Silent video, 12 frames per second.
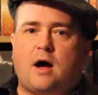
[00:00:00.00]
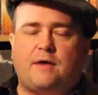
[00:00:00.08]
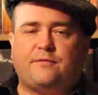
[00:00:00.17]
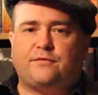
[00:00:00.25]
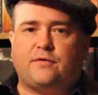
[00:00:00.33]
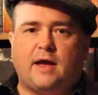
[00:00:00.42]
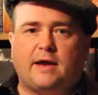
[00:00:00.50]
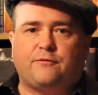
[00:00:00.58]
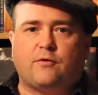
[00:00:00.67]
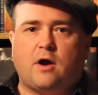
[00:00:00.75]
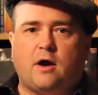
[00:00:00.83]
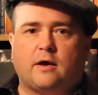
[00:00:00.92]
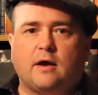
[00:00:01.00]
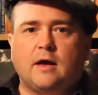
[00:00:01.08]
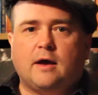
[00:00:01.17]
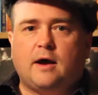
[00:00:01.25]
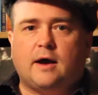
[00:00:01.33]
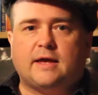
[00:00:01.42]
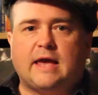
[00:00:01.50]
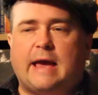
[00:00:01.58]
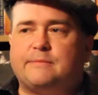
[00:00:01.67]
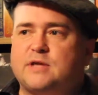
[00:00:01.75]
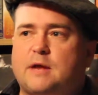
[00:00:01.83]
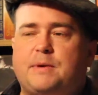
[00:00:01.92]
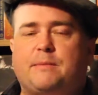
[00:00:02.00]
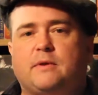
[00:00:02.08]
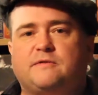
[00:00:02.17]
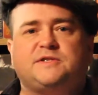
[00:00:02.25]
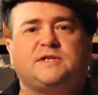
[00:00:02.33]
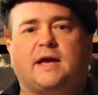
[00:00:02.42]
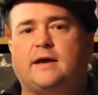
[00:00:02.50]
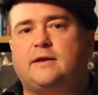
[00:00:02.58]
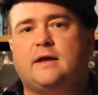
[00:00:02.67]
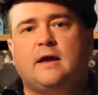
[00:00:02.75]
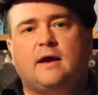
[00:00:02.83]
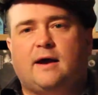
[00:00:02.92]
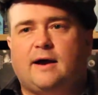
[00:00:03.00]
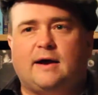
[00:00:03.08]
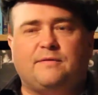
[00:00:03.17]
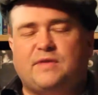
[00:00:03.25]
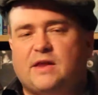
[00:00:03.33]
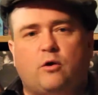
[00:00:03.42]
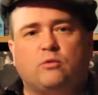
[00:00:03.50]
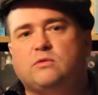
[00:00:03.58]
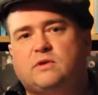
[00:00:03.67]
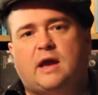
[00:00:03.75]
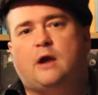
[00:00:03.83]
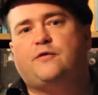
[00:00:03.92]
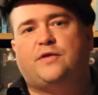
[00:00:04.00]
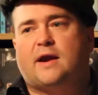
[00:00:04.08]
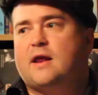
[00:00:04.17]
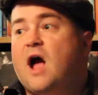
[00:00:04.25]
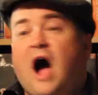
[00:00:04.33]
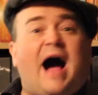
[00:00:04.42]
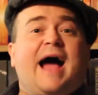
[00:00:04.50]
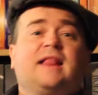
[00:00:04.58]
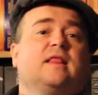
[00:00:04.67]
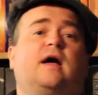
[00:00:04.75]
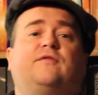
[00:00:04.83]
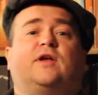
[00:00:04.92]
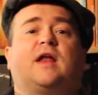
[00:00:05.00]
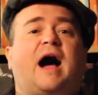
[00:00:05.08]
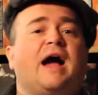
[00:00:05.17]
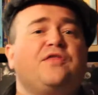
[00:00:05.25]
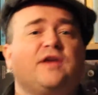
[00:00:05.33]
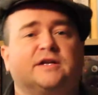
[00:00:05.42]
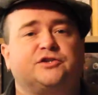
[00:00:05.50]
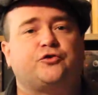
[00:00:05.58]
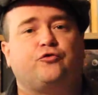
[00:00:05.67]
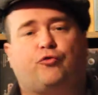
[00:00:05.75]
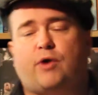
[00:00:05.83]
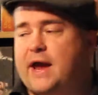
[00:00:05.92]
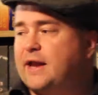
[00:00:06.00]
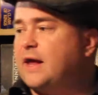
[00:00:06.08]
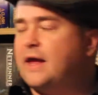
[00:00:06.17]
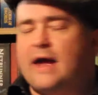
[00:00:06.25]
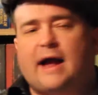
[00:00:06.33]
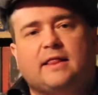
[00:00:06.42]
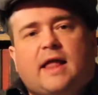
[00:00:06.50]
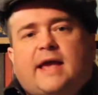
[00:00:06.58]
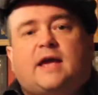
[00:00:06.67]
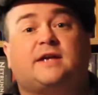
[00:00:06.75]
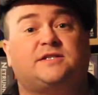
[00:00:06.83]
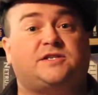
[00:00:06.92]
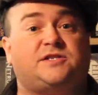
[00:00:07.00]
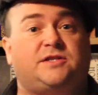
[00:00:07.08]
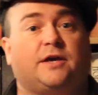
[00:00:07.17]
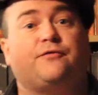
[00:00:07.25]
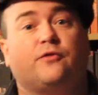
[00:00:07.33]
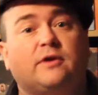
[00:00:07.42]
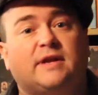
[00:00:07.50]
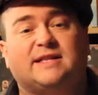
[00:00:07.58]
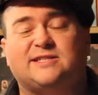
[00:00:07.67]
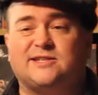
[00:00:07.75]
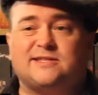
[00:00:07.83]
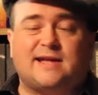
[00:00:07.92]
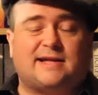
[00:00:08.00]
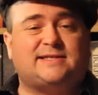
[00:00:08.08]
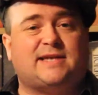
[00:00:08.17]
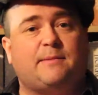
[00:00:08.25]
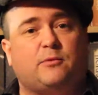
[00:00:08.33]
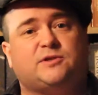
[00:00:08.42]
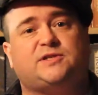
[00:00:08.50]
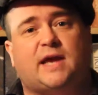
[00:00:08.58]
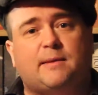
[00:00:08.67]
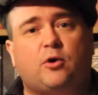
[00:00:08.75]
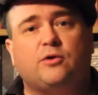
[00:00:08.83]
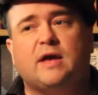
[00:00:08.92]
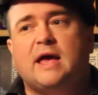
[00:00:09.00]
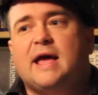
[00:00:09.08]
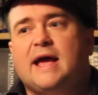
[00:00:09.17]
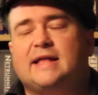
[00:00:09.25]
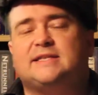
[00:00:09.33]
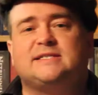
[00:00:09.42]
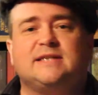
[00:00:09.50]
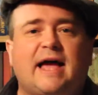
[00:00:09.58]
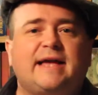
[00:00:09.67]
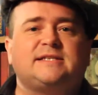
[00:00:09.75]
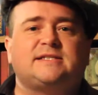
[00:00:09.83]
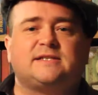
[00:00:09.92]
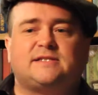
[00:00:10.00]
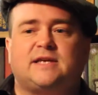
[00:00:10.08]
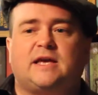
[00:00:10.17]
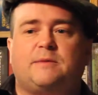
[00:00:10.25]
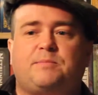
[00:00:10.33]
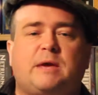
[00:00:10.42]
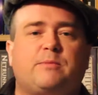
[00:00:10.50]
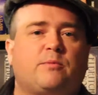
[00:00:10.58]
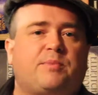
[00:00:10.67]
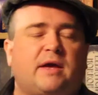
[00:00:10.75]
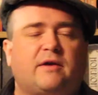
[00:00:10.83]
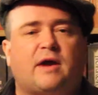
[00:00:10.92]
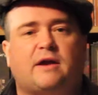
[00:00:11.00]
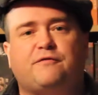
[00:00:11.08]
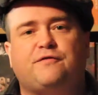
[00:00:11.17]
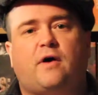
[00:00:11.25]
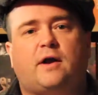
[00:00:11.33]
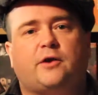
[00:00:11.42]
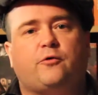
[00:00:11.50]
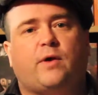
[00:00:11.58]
off of Flying Frog uh, games. A lot of people have said uh, they don't care for that. I love it. I think it's great. I, I like it because it's different. It's just not same old, same old. It's nice to see people being kind of fun and